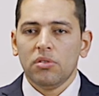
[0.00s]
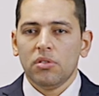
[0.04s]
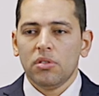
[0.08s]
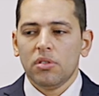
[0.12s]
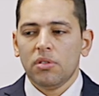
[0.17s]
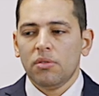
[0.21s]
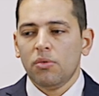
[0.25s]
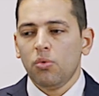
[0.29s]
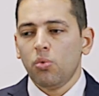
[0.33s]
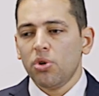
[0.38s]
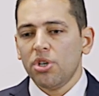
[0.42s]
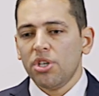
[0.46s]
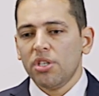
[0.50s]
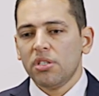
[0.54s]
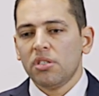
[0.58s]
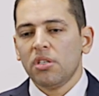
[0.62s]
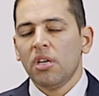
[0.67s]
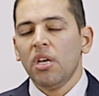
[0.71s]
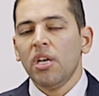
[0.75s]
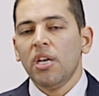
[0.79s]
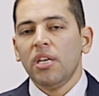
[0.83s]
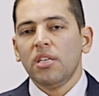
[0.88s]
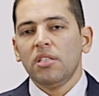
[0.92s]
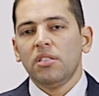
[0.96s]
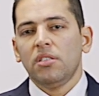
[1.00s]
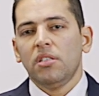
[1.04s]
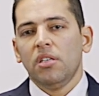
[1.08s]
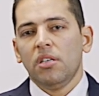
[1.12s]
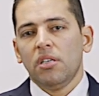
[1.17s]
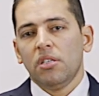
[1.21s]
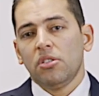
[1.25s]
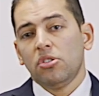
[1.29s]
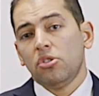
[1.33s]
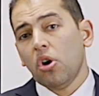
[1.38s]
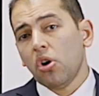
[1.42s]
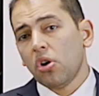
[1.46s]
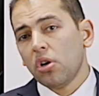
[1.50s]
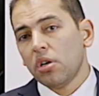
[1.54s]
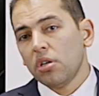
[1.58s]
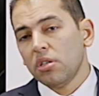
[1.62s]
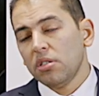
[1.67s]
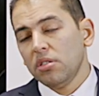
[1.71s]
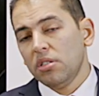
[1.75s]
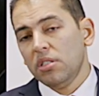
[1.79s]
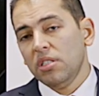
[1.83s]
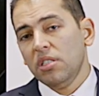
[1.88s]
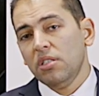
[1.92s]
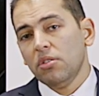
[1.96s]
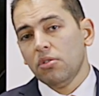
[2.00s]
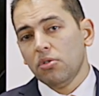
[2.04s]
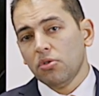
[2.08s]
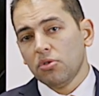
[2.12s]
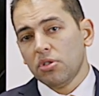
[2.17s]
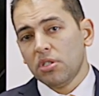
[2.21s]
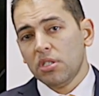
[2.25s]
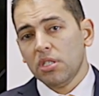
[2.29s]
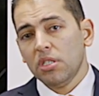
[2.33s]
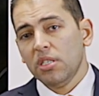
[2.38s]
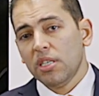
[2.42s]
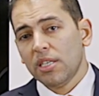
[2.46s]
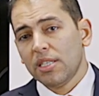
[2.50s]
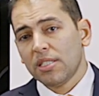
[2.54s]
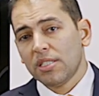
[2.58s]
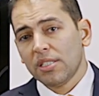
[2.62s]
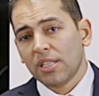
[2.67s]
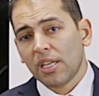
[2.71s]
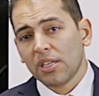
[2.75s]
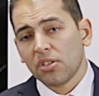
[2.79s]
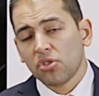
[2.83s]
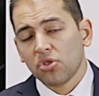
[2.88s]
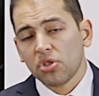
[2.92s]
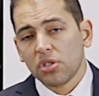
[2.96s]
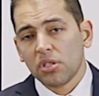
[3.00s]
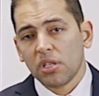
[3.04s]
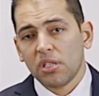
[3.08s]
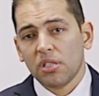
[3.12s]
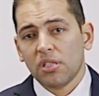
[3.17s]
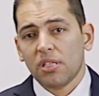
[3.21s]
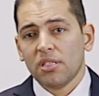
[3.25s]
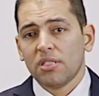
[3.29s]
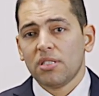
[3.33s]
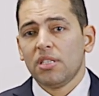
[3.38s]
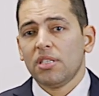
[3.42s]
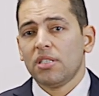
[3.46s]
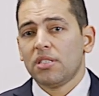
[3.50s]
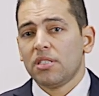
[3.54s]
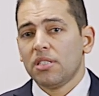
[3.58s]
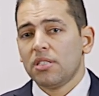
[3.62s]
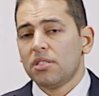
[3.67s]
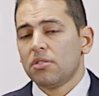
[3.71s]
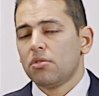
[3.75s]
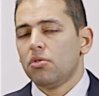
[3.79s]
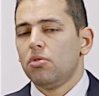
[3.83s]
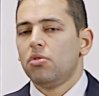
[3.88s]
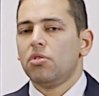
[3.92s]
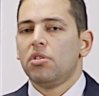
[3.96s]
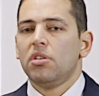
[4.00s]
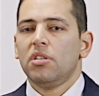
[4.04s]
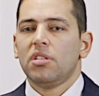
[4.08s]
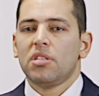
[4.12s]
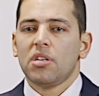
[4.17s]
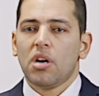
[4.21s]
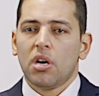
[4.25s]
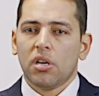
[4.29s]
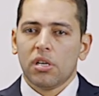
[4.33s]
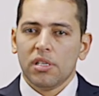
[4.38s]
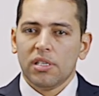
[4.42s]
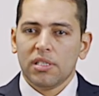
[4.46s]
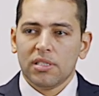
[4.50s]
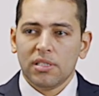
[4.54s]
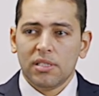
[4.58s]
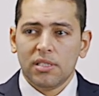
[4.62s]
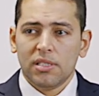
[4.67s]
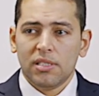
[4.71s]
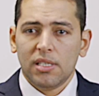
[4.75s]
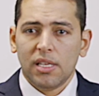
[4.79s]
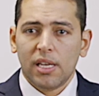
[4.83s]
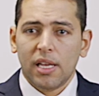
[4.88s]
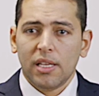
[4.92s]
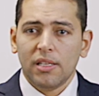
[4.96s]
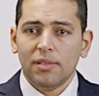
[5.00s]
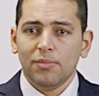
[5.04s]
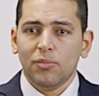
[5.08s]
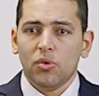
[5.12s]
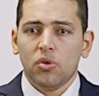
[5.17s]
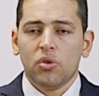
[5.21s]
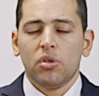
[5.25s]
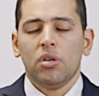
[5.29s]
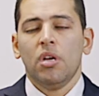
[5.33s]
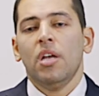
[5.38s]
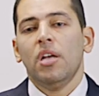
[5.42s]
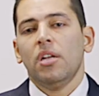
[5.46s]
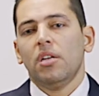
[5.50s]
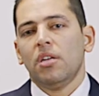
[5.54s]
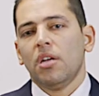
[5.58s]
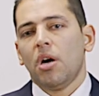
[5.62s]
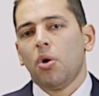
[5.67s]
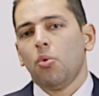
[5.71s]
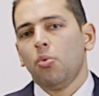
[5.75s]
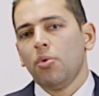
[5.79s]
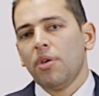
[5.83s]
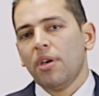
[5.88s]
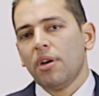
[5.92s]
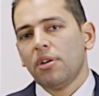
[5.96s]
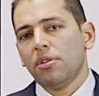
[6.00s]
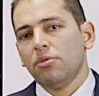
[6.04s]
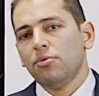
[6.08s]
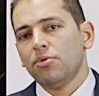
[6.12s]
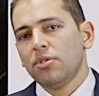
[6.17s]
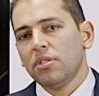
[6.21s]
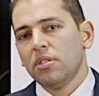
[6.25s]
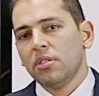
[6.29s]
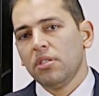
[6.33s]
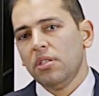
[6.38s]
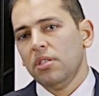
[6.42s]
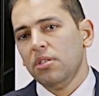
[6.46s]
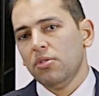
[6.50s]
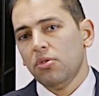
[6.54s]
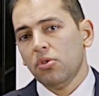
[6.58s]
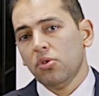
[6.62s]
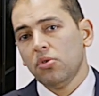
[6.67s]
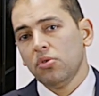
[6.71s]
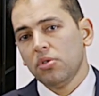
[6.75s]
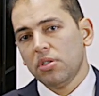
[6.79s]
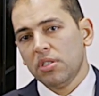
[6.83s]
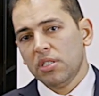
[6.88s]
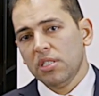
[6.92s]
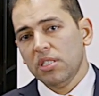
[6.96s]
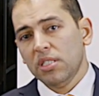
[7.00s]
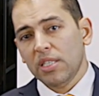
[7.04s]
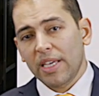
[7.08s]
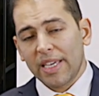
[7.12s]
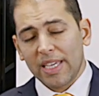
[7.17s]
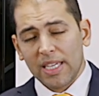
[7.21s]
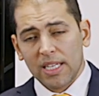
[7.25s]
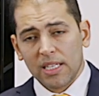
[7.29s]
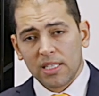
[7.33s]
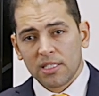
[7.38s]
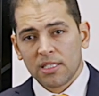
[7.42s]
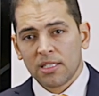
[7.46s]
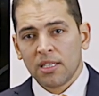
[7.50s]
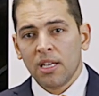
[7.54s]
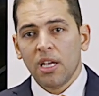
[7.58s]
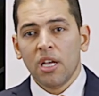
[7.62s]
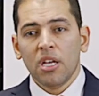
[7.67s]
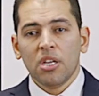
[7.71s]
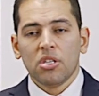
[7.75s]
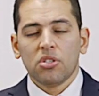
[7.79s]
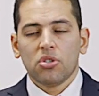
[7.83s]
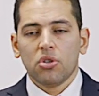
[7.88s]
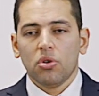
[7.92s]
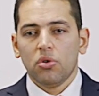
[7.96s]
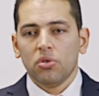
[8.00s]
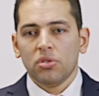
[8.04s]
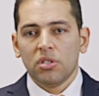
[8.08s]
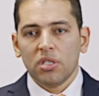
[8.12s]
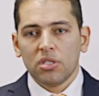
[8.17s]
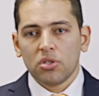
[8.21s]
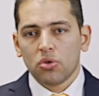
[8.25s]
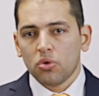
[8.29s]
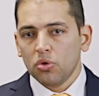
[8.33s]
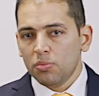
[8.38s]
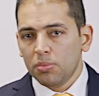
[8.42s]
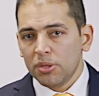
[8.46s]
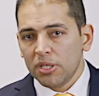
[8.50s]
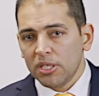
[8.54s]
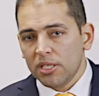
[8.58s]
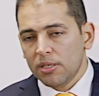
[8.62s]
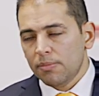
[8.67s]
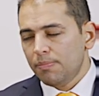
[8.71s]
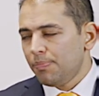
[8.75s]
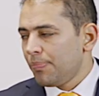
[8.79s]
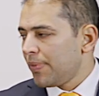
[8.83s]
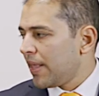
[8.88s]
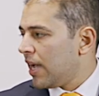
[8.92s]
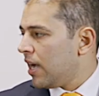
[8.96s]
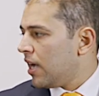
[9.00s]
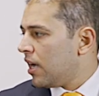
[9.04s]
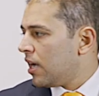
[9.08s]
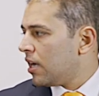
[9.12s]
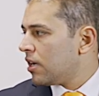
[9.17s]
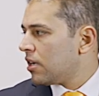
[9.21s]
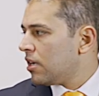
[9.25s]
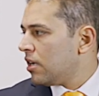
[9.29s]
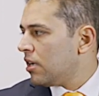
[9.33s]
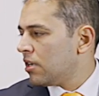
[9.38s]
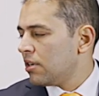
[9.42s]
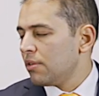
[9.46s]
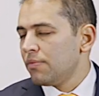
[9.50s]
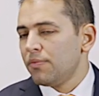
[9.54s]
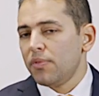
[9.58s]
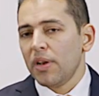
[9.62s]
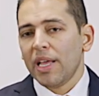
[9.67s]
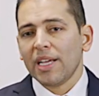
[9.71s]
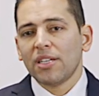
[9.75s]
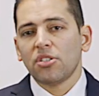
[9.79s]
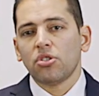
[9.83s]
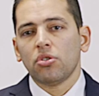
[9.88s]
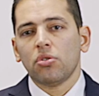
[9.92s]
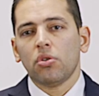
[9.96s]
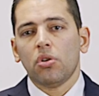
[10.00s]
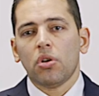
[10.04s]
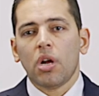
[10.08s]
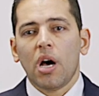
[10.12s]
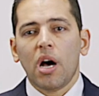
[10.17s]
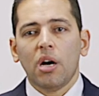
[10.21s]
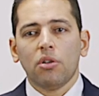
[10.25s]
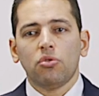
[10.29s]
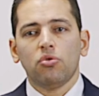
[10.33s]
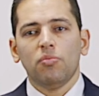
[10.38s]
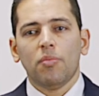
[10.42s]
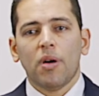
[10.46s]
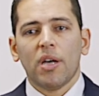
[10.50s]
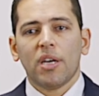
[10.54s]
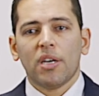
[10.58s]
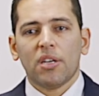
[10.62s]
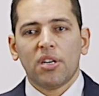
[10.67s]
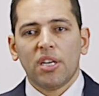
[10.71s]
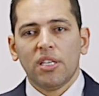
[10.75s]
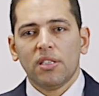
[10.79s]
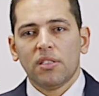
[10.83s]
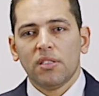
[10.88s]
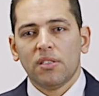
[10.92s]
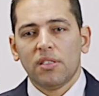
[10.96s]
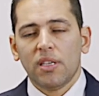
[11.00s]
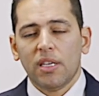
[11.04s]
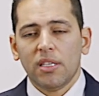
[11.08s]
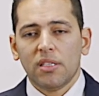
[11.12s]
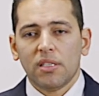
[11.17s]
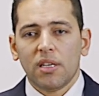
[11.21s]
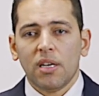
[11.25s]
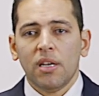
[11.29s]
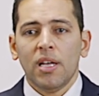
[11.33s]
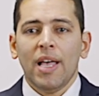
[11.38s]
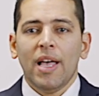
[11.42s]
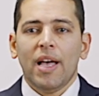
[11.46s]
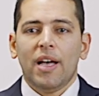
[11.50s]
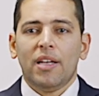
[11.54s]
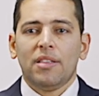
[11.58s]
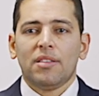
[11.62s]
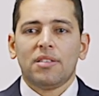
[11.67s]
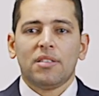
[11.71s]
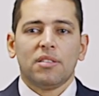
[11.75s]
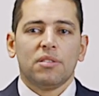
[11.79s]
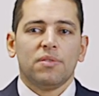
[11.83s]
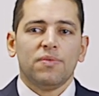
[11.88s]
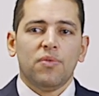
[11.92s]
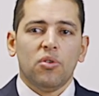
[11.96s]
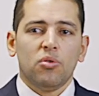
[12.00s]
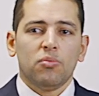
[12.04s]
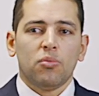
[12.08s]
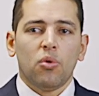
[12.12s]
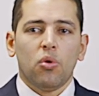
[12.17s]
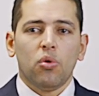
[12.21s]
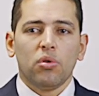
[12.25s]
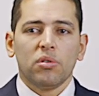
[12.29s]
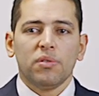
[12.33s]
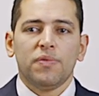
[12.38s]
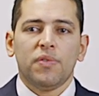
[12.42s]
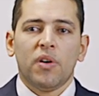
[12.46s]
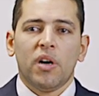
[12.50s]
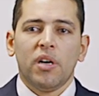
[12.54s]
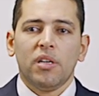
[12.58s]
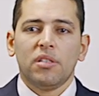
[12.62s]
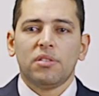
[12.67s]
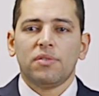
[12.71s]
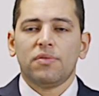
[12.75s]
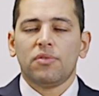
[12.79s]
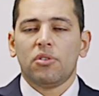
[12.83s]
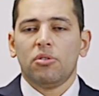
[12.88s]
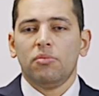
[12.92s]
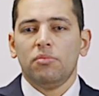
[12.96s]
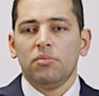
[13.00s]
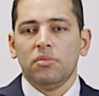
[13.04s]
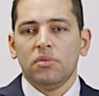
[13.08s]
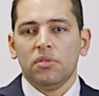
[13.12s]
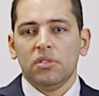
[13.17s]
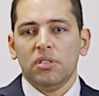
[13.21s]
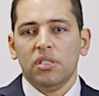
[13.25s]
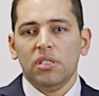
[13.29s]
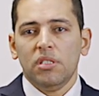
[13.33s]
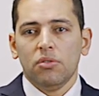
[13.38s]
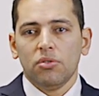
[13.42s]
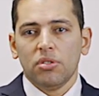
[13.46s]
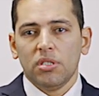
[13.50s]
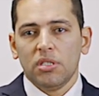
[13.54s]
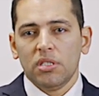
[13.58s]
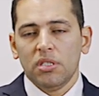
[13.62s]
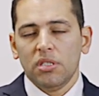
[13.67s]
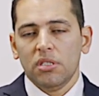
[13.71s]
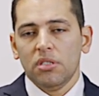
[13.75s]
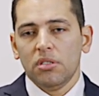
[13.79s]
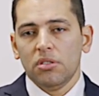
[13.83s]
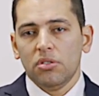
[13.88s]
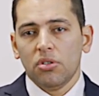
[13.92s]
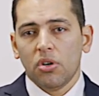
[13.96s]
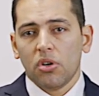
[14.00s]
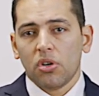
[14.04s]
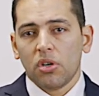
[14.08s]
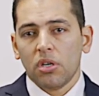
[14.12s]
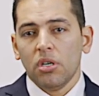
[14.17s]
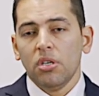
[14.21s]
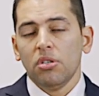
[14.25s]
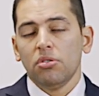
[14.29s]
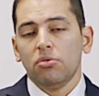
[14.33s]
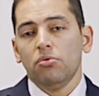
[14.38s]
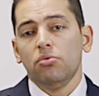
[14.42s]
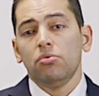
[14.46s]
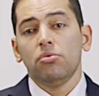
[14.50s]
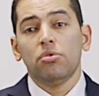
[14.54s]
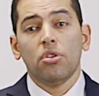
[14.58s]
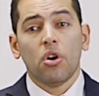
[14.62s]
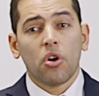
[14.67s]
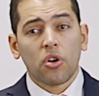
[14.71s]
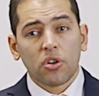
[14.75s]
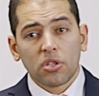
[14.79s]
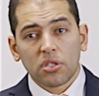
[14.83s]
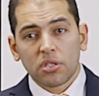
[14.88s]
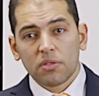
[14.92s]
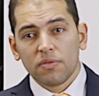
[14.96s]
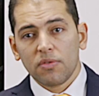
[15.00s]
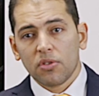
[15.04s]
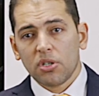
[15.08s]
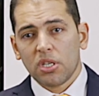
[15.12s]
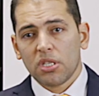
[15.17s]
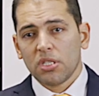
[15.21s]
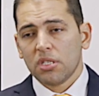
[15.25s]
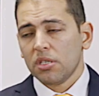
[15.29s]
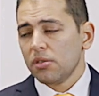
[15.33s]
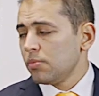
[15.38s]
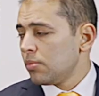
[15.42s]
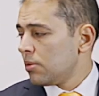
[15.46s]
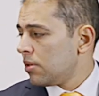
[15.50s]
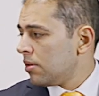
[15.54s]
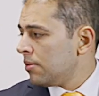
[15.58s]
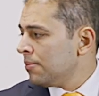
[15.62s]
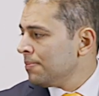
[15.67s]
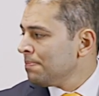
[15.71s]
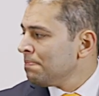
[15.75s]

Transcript: word doc, DOC extension, it doesn't exist, or it's hardly existing anymore. Now we are using DOCX. So this could be a reflection on how to migrate the data and transform all the files from DOC, doc to docs, for example.